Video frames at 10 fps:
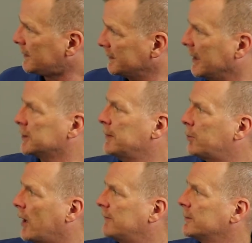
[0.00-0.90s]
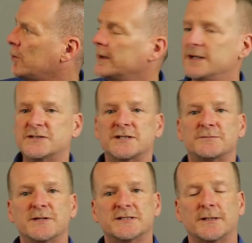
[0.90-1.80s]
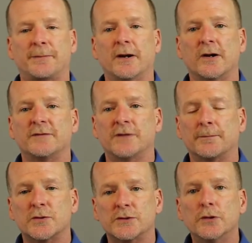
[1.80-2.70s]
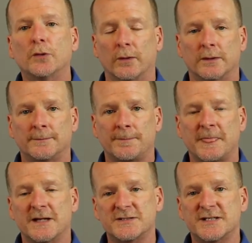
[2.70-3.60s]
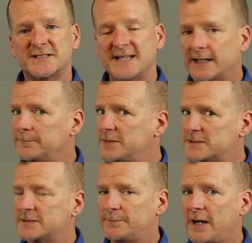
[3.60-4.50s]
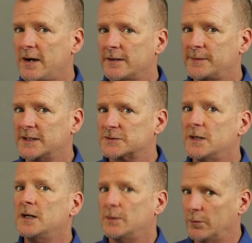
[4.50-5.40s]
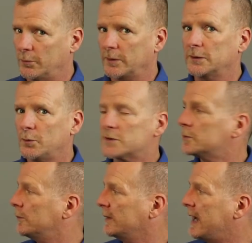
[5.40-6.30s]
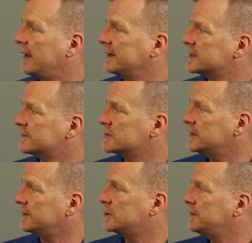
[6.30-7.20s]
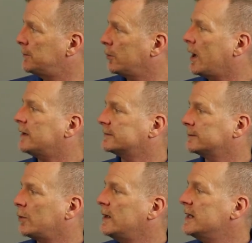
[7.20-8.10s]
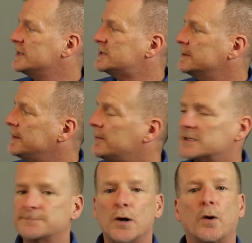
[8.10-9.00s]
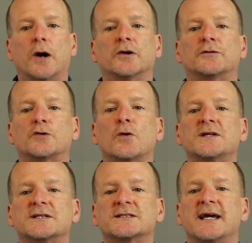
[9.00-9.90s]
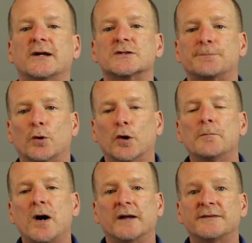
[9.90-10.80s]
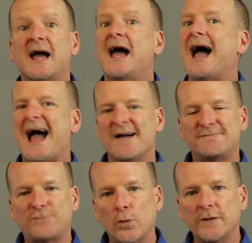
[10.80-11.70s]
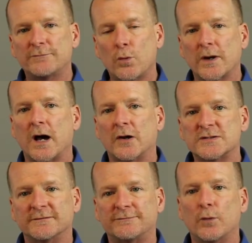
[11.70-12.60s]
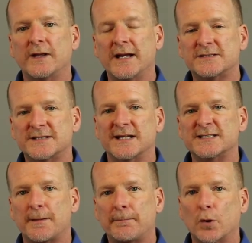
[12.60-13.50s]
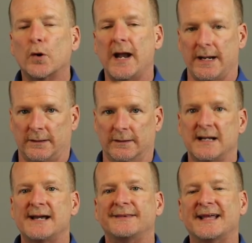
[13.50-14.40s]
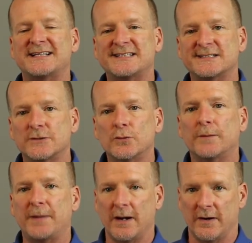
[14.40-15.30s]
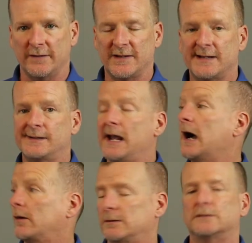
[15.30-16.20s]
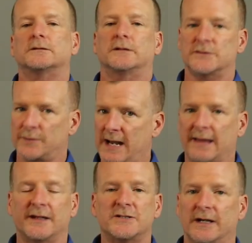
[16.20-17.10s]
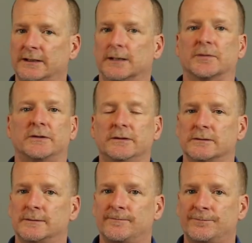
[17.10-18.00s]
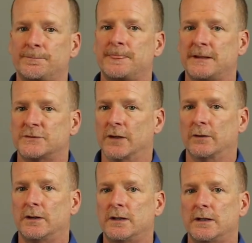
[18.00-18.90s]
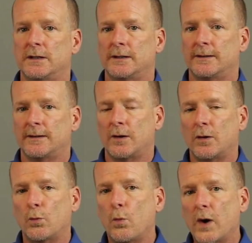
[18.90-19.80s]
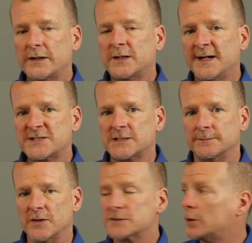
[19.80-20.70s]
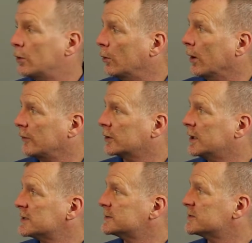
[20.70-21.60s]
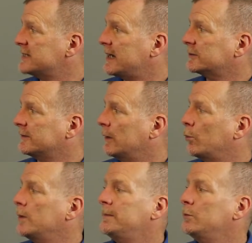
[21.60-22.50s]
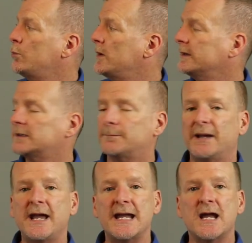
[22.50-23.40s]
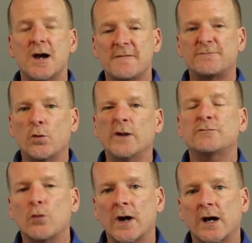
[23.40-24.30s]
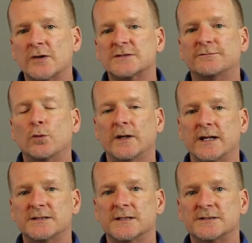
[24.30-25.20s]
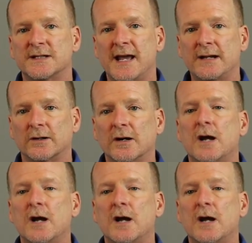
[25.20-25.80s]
now to be profitable, this is business imperative number 2. This is his second business imperative because we're working towards what reality is for Jimmy. To be profitable, Jimmy must mow 136 acres per month at $44.48 per acre. That's his new imperative. Now, here's reality check number 2. So, what customers, or are there customers out there that would be willing to pay $44.48 an acre